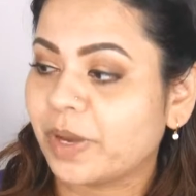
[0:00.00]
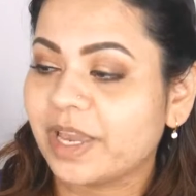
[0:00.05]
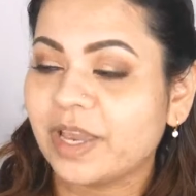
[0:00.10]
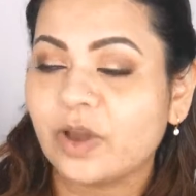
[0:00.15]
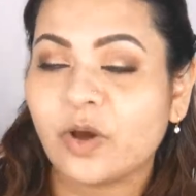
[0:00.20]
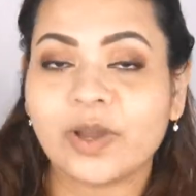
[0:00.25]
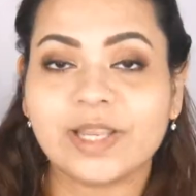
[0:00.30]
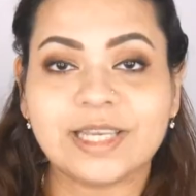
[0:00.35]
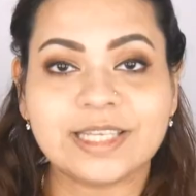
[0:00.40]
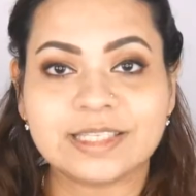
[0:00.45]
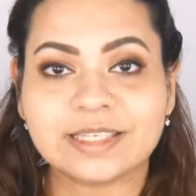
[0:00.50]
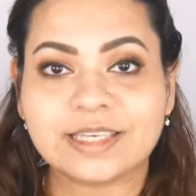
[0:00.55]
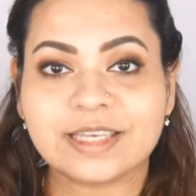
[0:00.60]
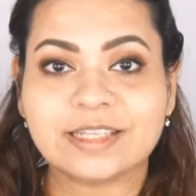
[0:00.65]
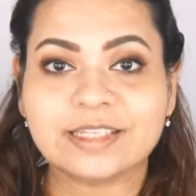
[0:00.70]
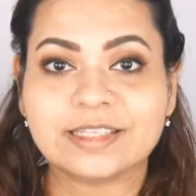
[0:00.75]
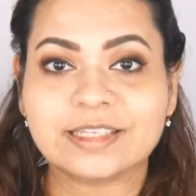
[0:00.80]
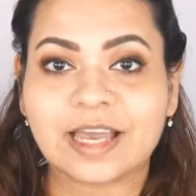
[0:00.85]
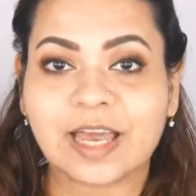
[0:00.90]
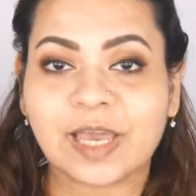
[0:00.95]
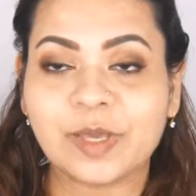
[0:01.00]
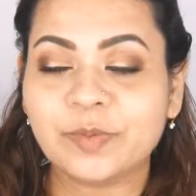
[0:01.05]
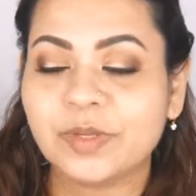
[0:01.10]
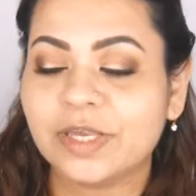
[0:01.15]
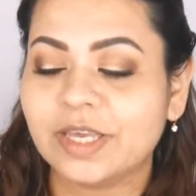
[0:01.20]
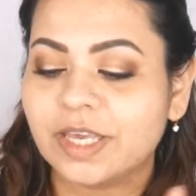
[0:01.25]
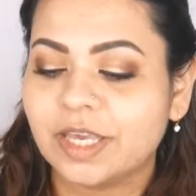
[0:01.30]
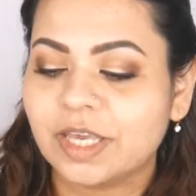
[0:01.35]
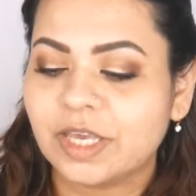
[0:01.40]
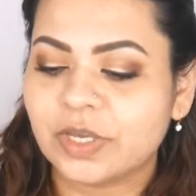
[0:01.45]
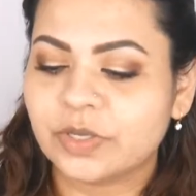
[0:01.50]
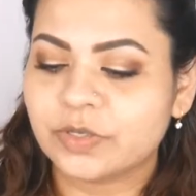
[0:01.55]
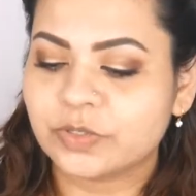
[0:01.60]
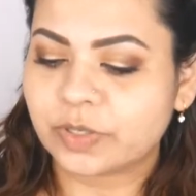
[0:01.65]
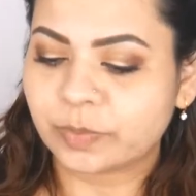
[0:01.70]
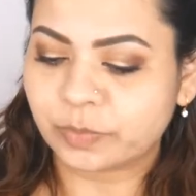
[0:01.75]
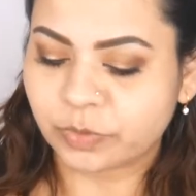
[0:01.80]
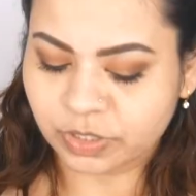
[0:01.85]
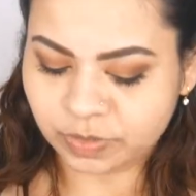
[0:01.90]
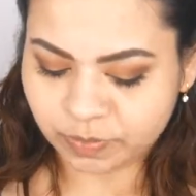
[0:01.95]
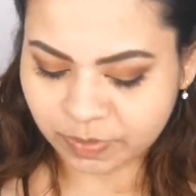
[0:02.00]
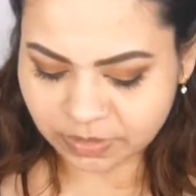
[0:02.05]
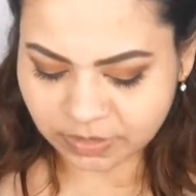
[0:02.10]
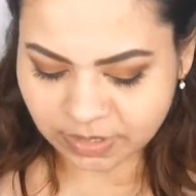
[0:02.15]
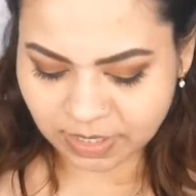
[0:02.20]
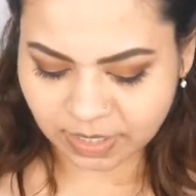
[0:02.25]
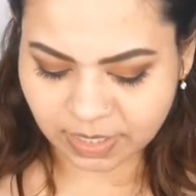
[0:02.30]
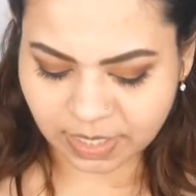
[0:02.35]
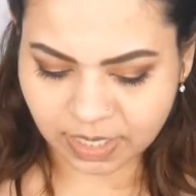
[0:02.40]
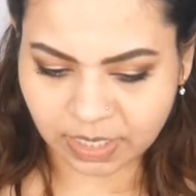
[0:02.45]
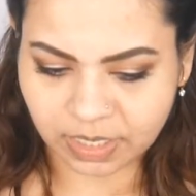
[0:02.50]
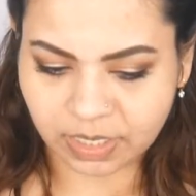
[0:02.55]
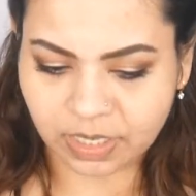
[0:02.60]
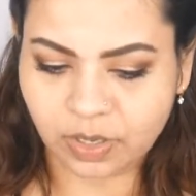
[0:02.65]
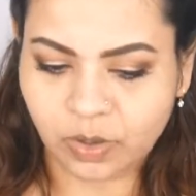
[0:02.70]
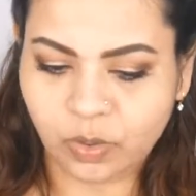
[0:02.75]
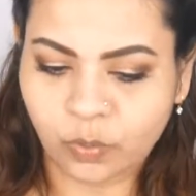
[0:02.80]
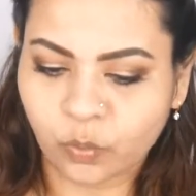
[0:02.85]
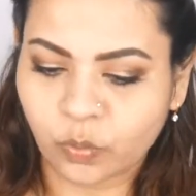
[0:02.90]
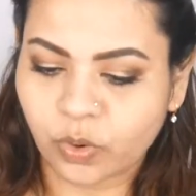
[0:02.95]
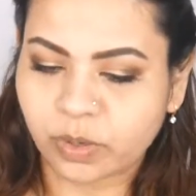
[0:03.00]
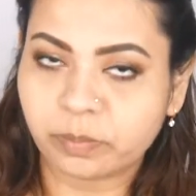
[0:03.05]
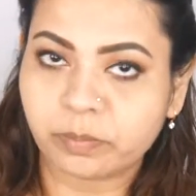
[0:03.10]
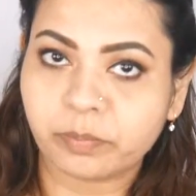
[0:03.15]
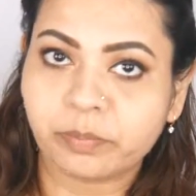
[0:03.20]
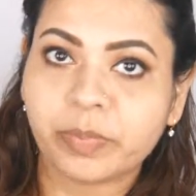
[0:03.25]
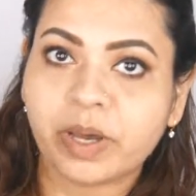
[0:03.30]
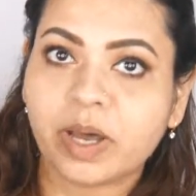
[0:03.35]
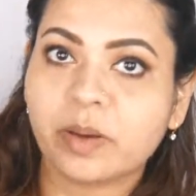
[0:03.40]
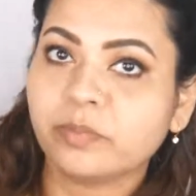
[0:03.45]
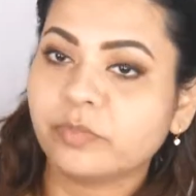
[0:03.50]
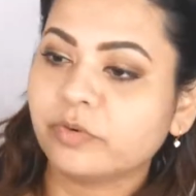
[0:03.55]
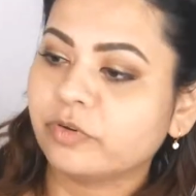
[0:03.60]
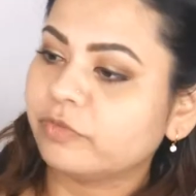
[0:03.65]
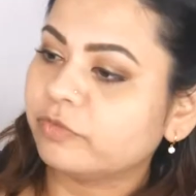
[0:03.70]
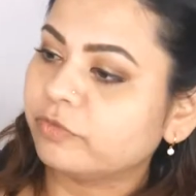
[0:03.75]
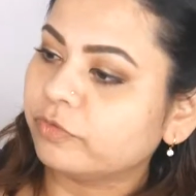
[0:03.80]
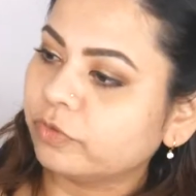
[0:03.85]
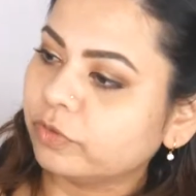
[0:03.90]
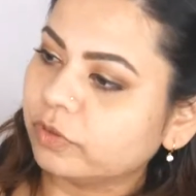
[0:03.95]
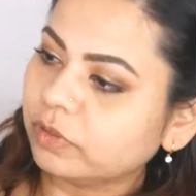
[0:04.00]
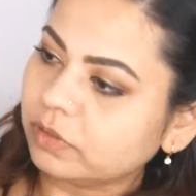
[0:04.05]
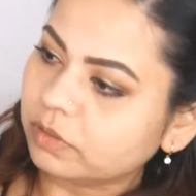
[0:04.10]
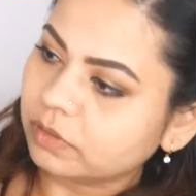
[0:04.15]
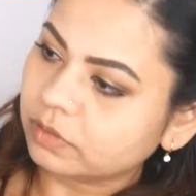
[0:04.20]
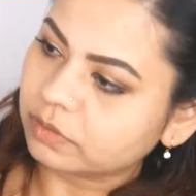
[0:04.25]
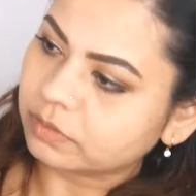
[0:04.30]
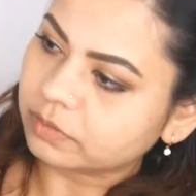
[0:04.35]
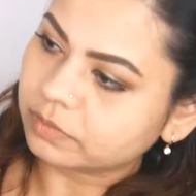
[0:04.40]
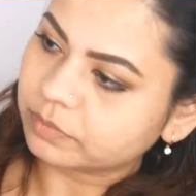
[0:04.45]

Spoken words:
my oily skin type. So I'm going to be taking 1 pump full.